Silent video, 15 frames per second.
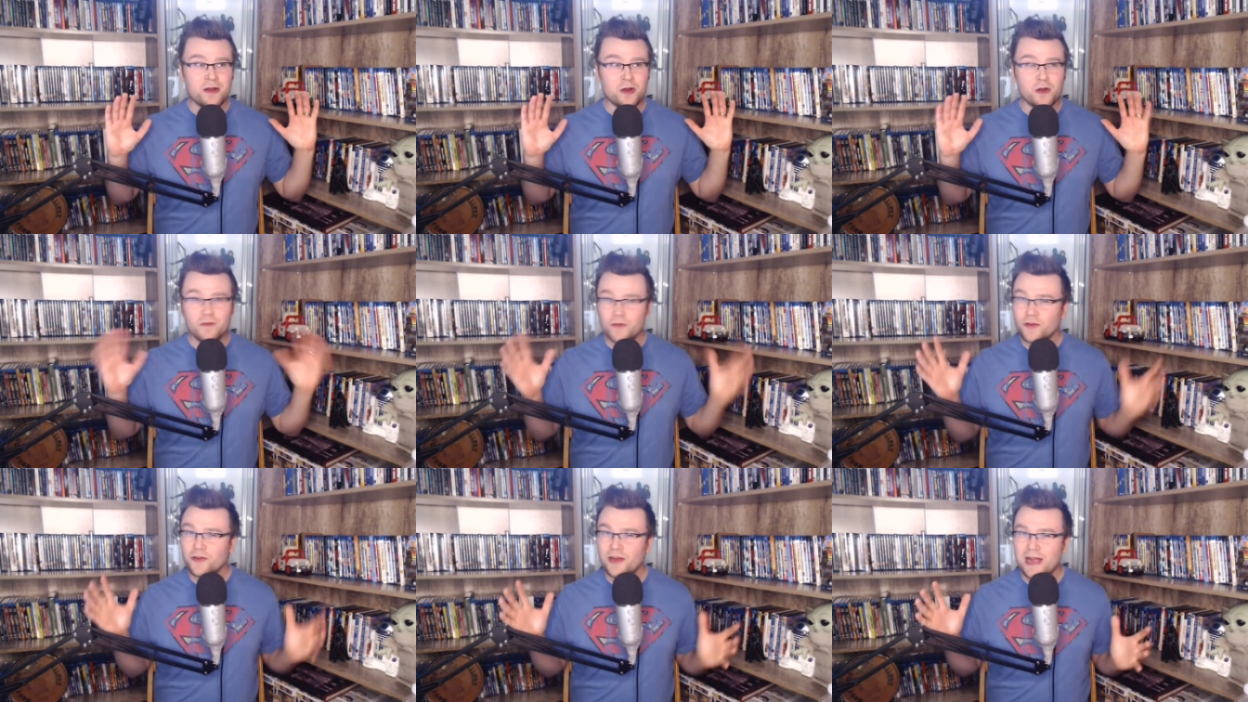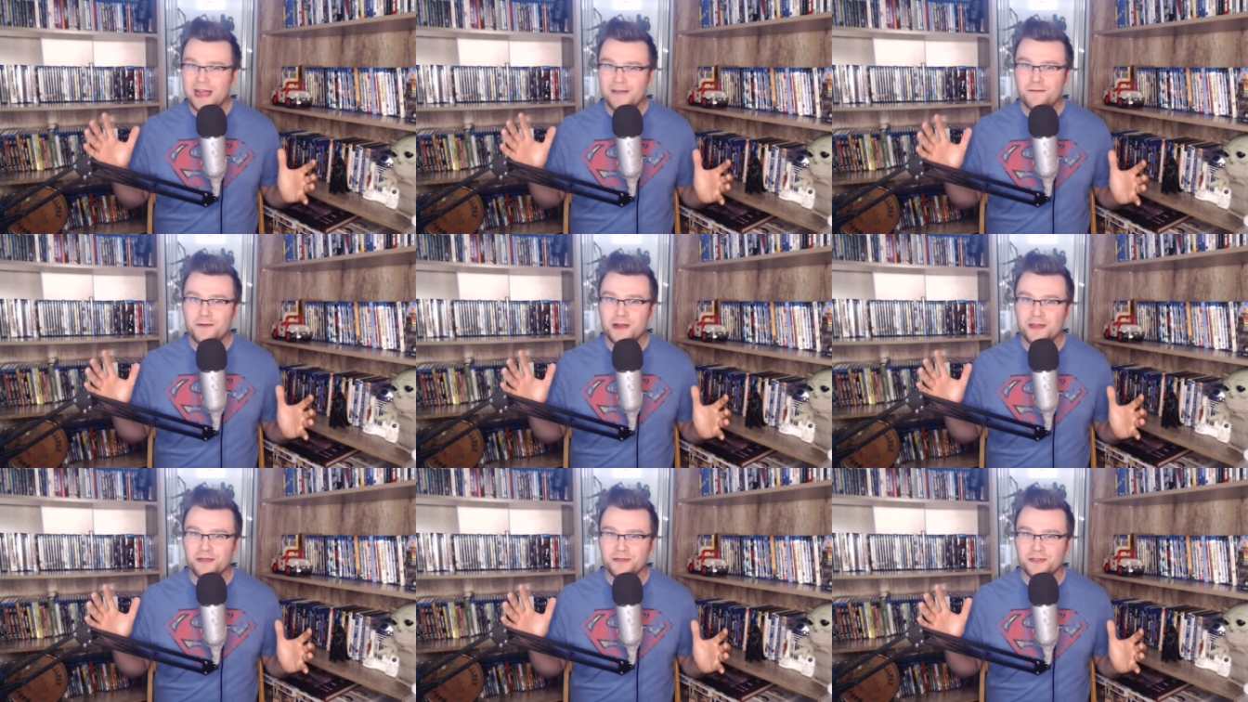over
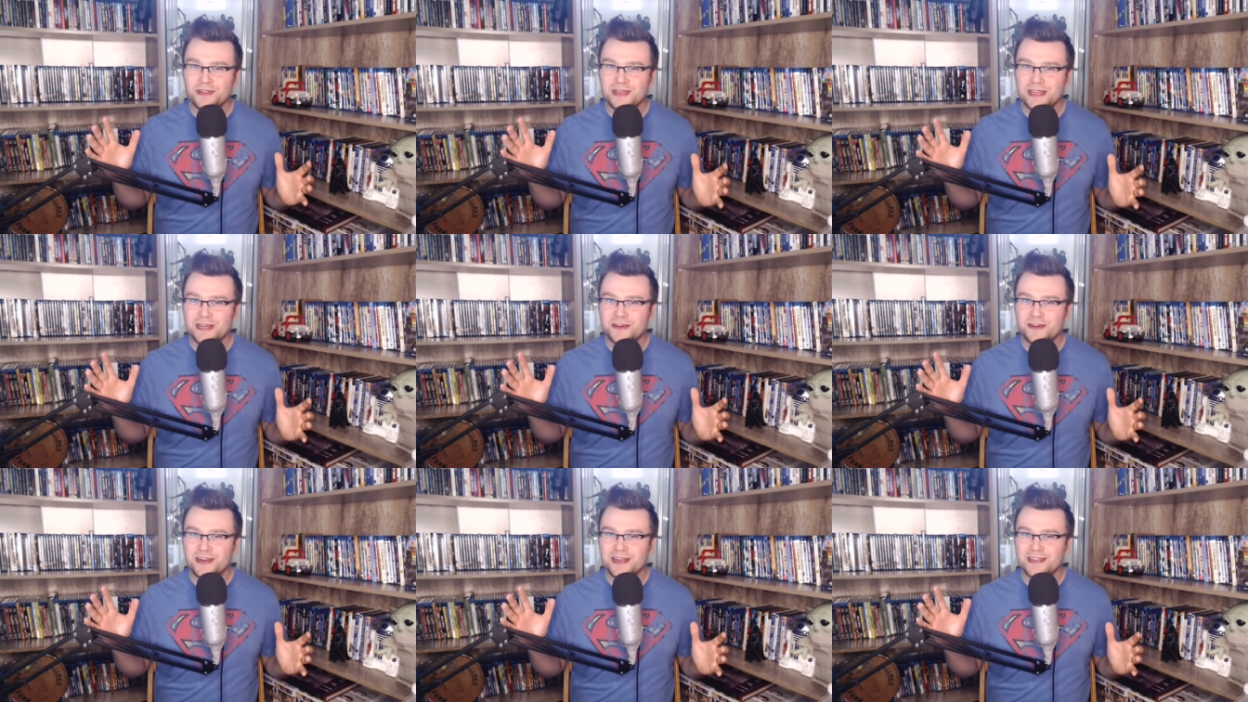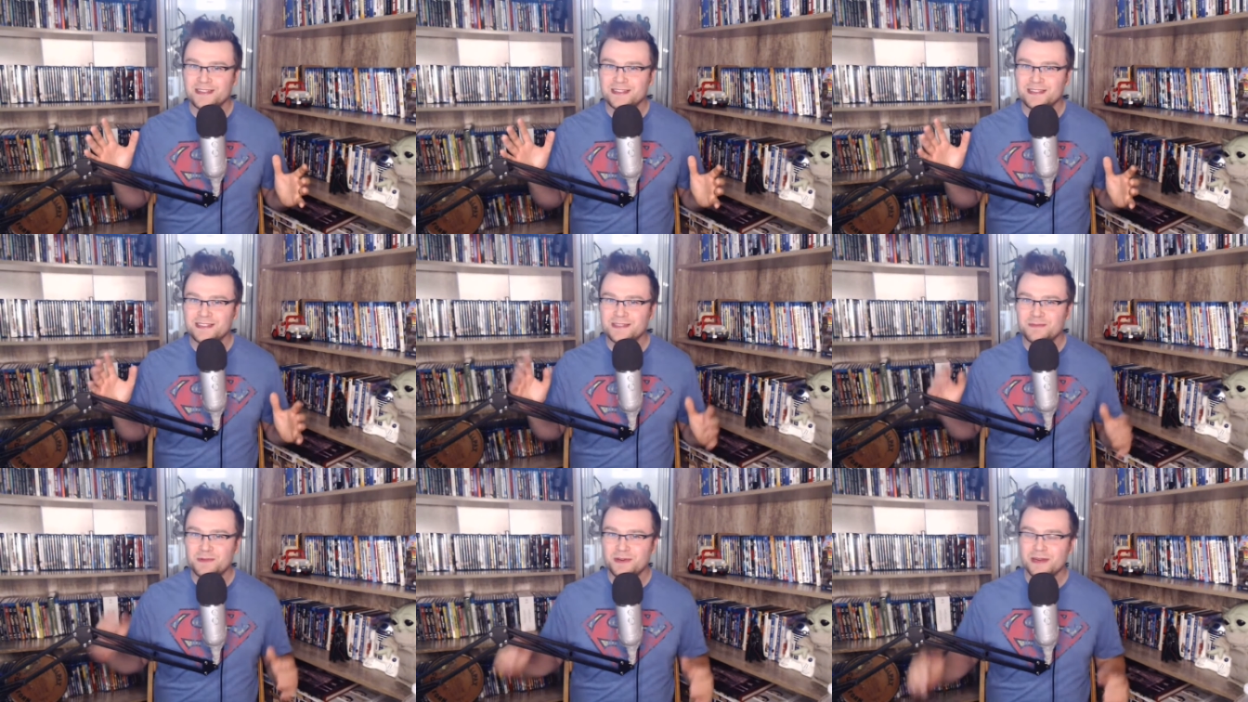halfway through the year, I guess, at
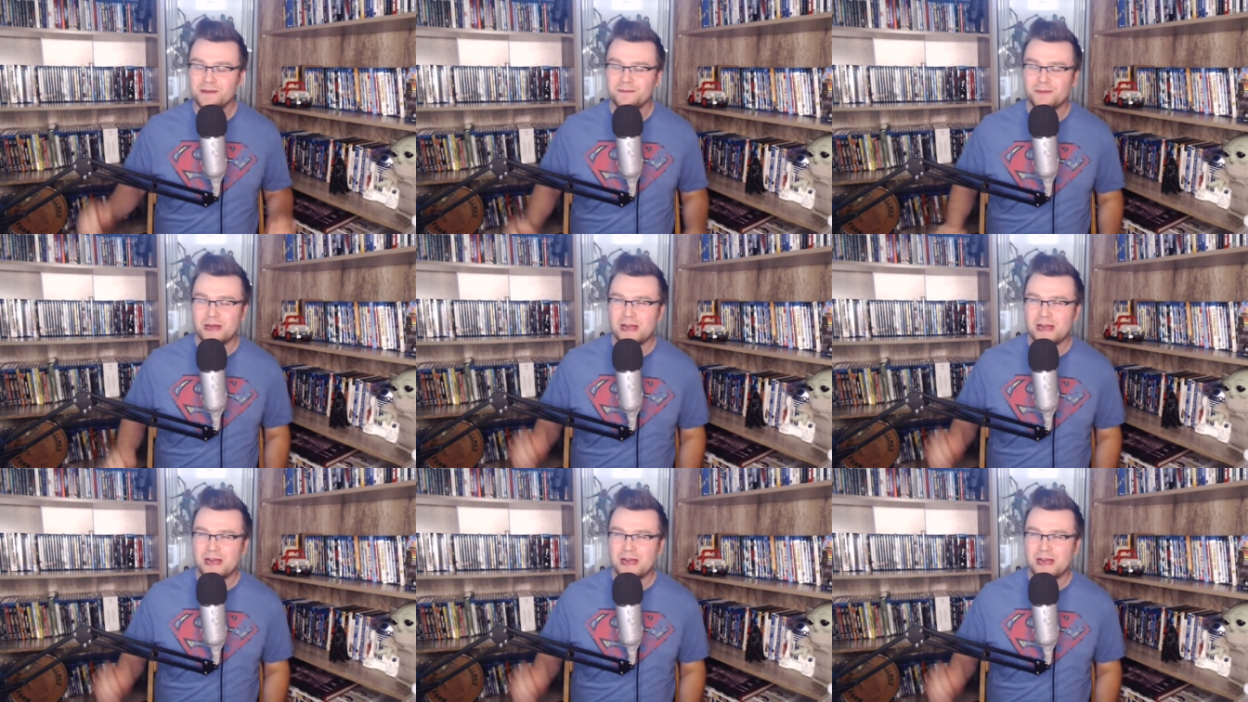this point.